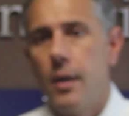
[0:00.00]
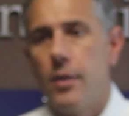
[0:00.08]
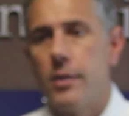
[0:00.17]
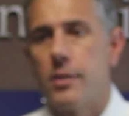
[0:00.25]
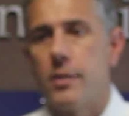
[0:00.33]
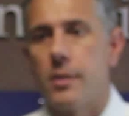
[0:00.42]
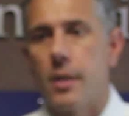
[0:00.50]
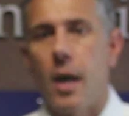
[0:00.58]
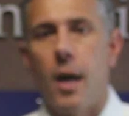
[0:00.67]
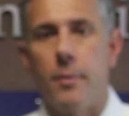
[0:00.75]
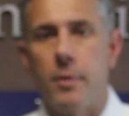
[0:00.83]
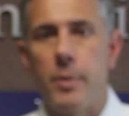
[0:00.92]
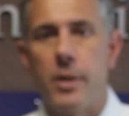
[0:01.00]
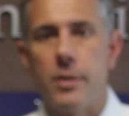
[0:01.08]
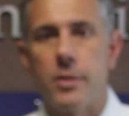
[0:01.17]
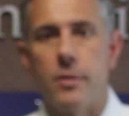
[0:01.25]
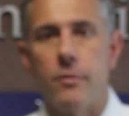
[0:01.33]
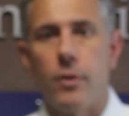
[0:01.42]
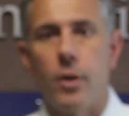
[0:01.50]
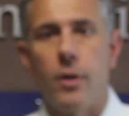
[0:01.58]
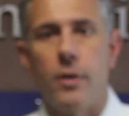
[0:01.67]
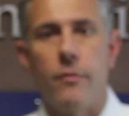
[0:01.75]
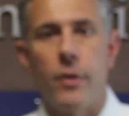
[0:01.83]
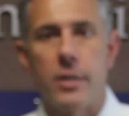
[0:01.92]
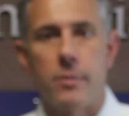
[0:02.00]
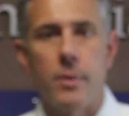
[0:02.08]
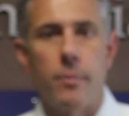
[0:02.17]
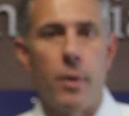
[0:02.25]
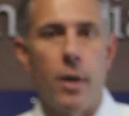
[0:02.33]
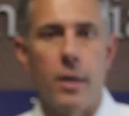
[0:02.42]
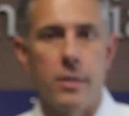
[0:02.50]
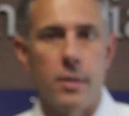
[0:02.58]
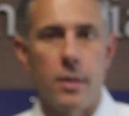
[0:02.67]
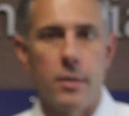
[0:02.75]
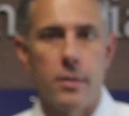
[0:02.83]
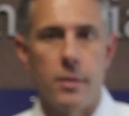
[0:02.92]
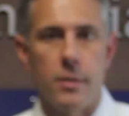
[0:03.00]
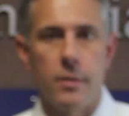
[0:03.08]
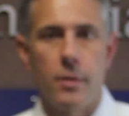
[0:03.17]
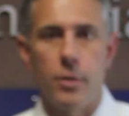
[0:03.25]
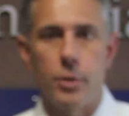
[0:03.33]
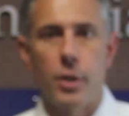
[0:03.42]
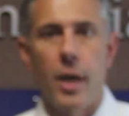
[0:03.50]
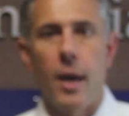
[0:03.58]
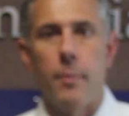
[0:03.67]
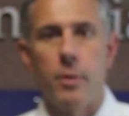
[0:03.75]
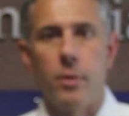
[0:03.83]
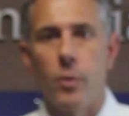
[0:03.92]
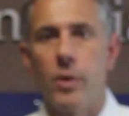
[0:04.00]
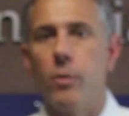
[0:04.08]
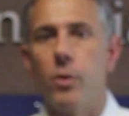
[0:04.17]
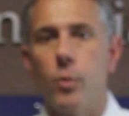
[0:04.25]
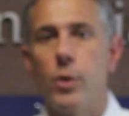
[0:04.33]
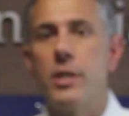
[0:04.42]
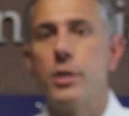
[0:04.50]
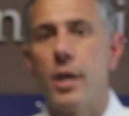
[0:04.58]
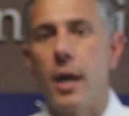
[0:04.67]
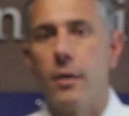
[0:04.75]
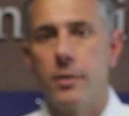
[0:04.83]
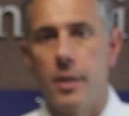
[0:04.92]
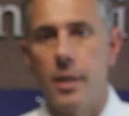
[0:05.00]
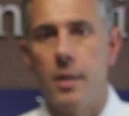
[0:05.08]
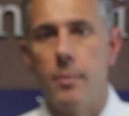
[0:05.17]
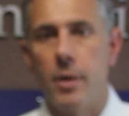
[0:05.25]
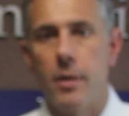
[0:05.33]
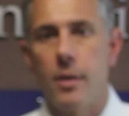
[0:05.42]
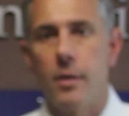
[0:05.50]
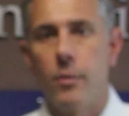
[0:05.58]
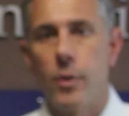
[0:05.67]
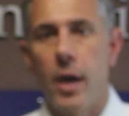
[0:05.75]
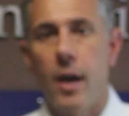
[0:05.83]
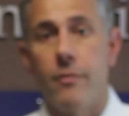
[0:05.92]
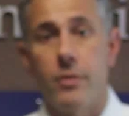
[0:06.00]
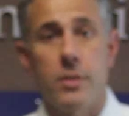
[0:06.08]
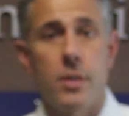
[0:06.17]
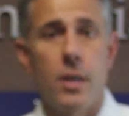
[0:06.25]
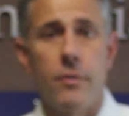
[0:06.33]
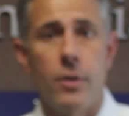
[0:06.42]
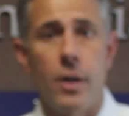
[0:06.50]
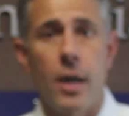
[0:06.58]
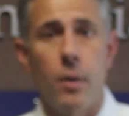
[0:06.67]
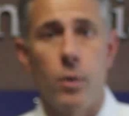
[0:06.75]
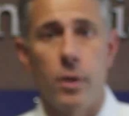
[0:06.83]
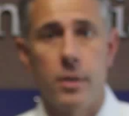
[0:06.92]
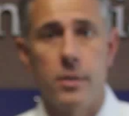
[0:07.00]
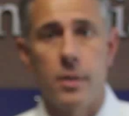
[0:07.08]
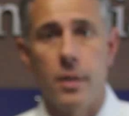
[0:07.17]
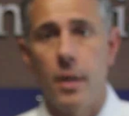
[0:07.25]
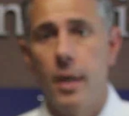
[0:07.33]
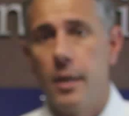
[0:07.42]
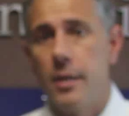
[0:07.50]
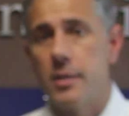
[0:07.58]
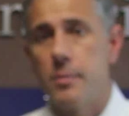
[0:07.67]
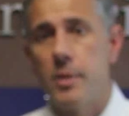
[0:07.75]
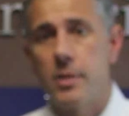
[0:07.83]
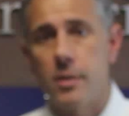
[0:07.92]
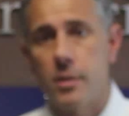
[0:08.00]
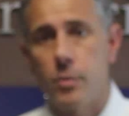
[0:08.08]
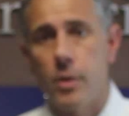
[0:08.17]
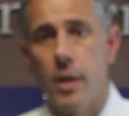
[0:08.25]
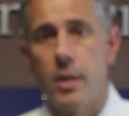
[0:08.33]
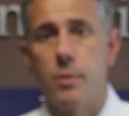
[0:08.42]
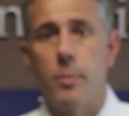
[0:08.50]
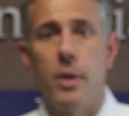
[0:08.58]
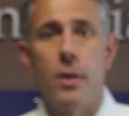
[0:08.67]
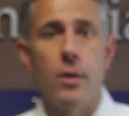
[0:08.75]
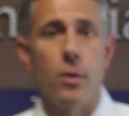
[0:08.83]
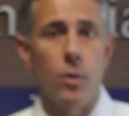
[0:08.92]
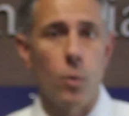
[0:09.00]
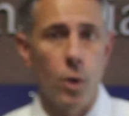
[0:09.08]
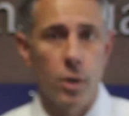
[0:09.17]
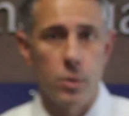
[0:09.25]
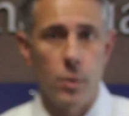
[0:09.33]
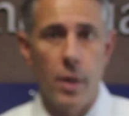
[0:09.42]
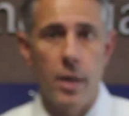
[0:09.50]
This is a common piece of our investment process at Cush Capital. We will reach out to anybody that we have inside of our networks that does business with HP or works with